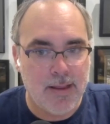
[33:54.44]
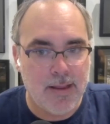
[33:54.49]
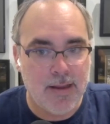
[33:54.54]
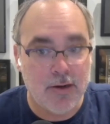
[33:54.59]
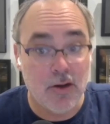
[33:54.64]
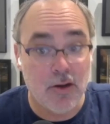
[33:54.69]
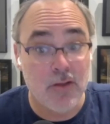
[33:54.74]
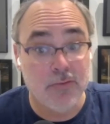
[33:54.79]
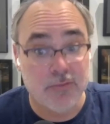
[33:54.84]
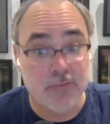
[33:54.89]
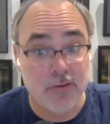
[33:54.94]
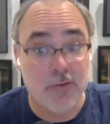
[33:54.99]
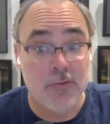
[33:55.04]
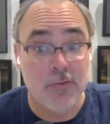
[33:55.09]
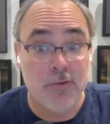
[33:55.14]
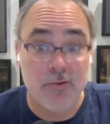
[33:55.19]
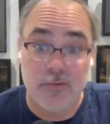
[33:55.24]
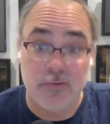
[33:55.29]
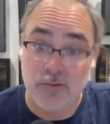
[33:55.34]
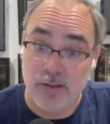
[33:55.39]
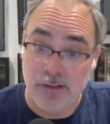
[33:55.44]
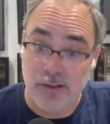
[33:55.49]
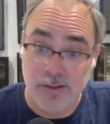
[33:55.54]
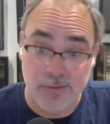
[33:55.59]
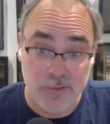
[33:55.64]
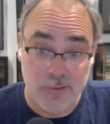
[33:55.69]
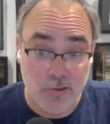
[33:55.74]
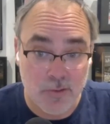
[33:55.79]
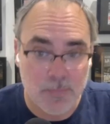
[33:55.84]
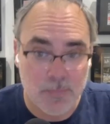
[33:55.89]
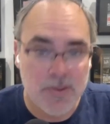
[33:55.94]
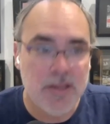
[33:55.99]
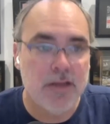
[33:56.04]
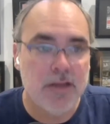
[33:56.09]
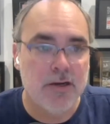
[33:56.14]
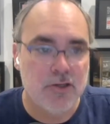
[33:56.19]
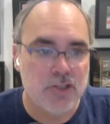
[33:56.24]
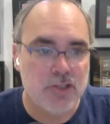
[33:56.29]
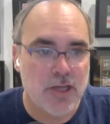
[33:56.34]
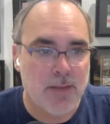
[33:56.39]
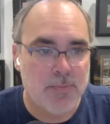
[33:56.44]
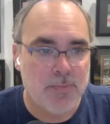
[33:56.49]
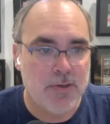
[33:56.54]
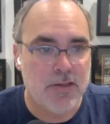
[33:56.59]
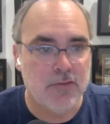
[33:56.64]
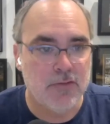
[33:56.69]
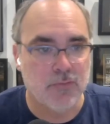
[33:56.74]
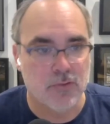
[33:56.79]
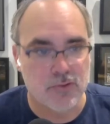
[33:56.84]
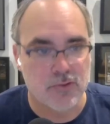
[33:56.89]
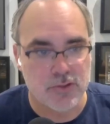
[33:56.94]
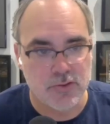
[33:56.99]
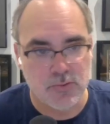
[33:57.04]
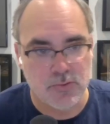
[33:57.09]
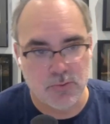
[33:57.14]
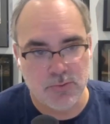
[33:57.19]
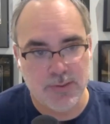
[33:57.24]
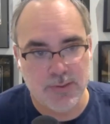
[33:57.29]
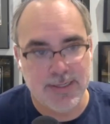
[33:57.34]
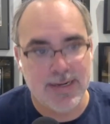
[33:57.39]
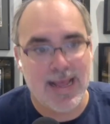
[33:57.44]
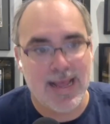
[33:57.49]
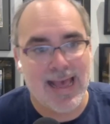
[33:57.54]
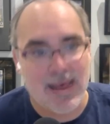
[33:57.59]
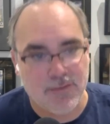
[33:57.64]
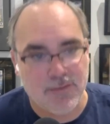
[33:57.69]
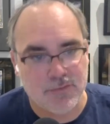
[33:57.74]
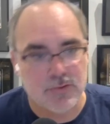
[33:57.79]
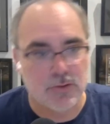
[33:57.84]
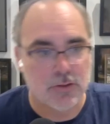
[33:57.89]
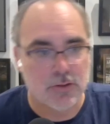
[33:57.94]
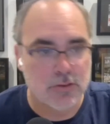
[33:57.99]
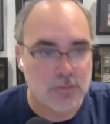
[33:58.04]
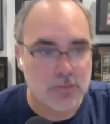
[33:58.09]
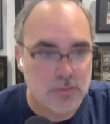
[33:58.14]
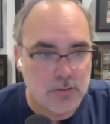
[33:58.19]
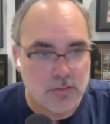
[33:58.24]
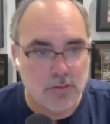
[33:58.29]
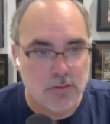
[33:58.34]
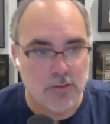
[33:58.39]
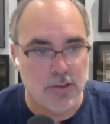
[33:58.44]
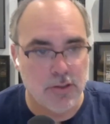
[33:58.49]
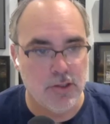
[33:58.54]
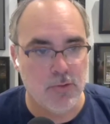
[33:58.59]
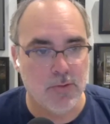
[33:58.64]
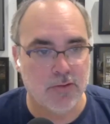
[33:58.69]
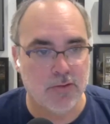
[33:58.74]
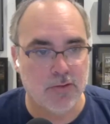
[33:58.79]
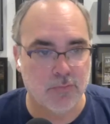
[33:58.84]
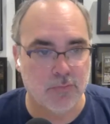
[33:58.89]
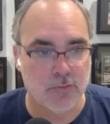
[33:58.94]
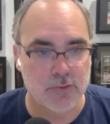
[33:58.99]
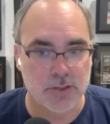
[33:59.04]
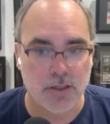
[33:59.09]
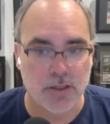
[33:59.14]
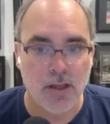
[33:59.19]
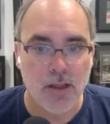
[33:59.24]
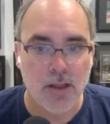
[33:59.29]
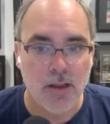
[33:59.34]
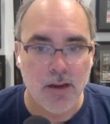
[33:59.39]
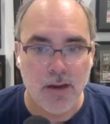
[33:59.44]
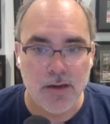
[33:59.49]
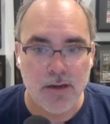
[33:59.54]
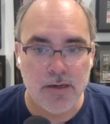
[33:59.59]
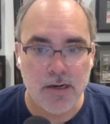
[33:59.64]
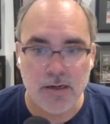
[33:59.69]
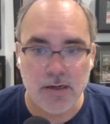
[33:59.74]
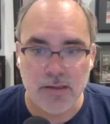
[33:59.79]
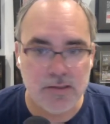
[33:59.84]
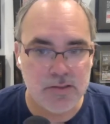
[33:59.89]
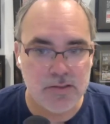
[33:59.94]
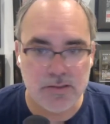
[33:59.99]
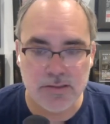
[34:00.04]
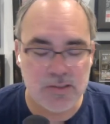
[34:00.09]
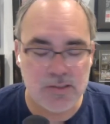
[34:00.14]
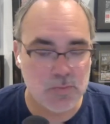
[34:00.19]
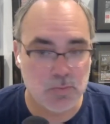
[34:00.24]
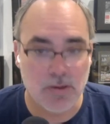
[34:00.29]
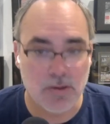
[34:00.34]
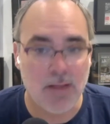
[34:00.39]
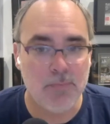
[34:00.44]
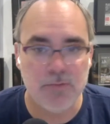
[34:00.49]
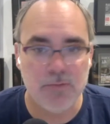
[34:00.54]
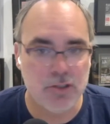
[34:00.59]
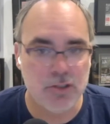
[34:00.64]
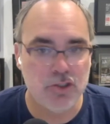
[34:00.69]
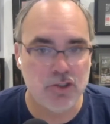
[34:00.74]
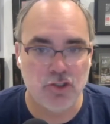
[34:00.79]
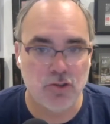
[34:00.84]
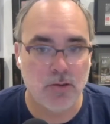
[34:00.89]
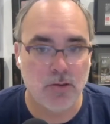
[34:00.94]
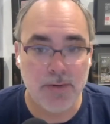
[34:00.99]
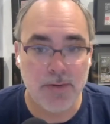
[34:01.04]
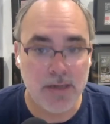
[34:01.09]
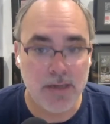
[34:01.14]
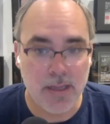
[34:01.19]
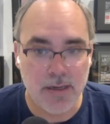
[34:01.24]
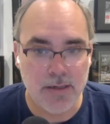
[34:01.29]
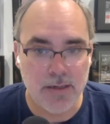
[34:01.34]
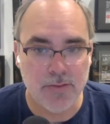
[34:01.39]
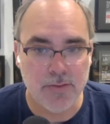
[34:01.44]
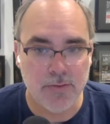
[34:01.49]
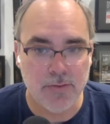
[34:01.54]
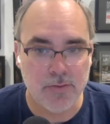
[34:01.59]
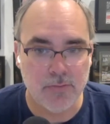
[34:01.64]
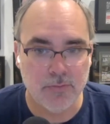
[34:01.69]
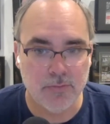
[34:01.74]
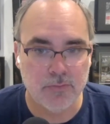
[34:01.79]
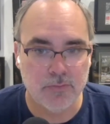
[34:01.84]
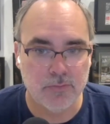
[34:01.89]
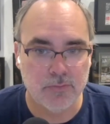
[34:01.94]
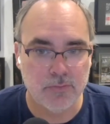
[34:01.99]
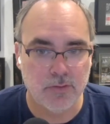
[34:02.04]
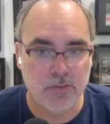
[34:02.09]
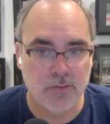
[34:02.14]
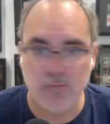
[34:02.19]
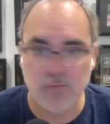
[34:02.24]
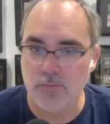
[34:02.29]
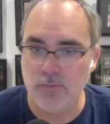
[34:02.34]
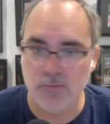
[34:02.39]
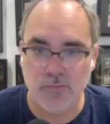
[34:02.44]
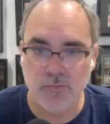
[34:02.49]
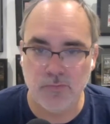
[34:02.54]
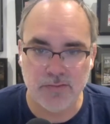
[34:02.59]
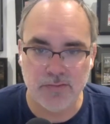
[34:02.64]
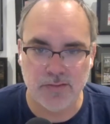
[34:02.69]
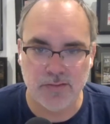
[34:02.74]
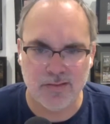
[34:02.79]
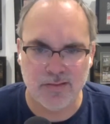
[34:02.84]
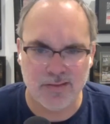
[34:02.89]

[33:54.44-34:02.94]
And also there's a uh, European and Japanese versions, which we did after the US version. Right. And none of these these problems didn't show up in any of those. And so it was vexing.